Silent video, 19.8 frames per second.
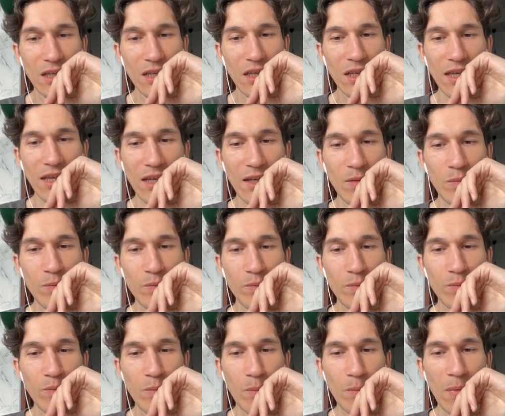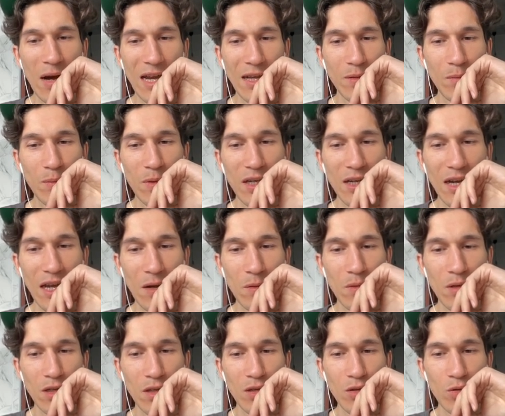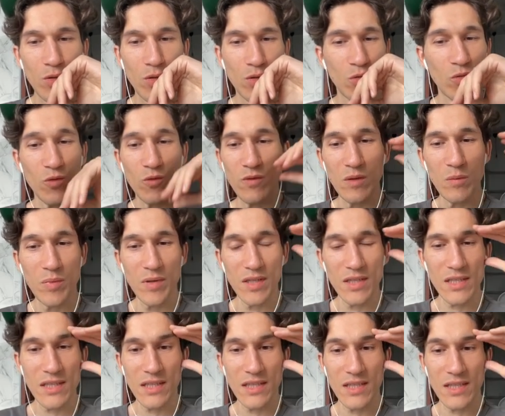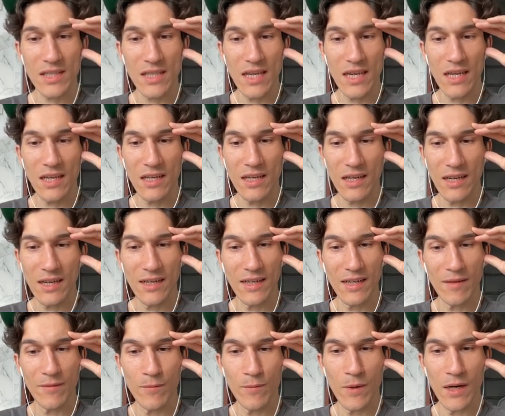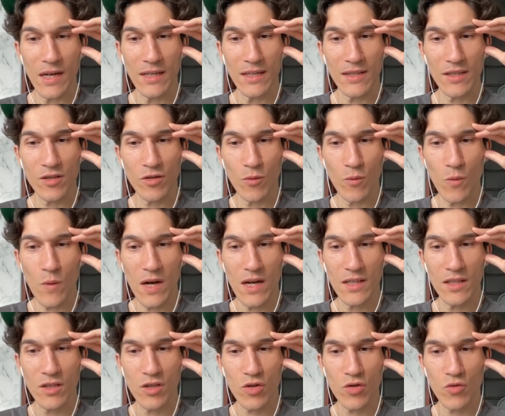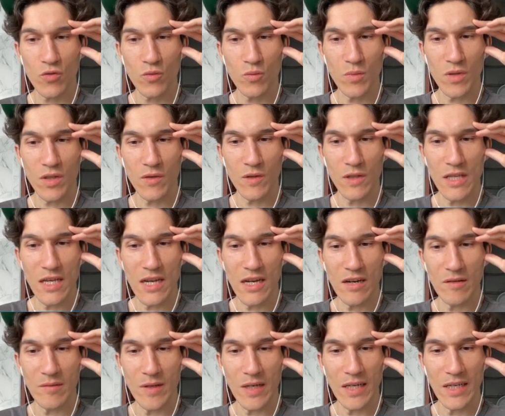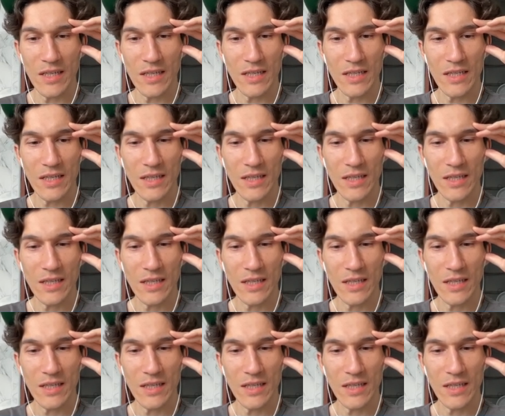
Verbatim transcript: He might be having two VPs, let's say, and one. So one should be there, right?